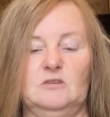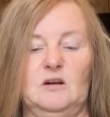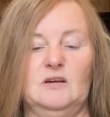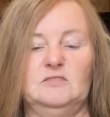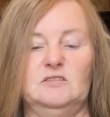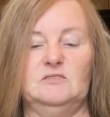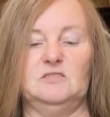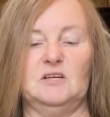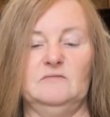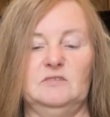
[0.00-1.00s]

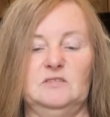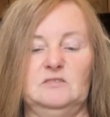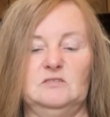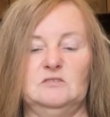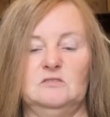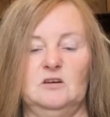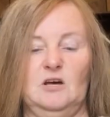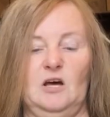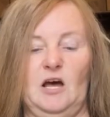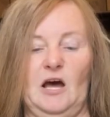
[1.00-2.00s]
1970s,
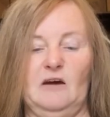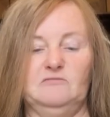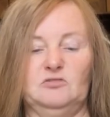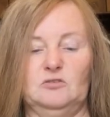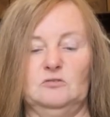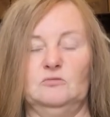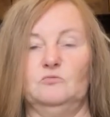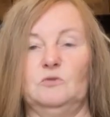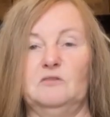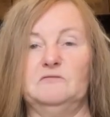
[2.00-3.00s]
after
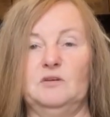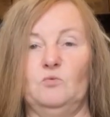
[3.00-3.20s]
Roe v.